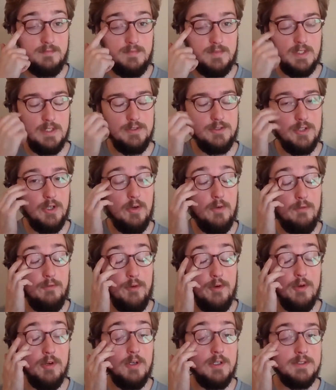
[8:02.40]
So
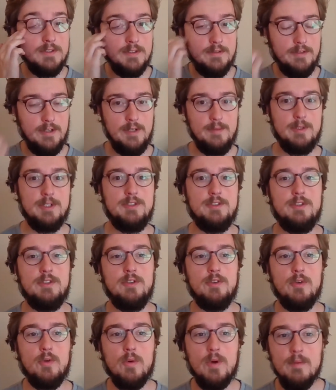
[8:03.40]
phone calls are very much the
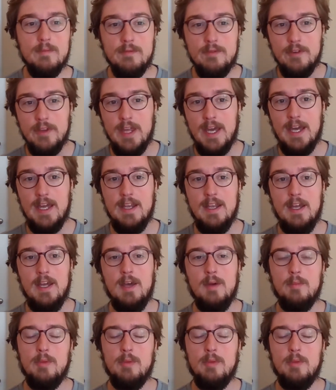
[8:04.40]
norm for that,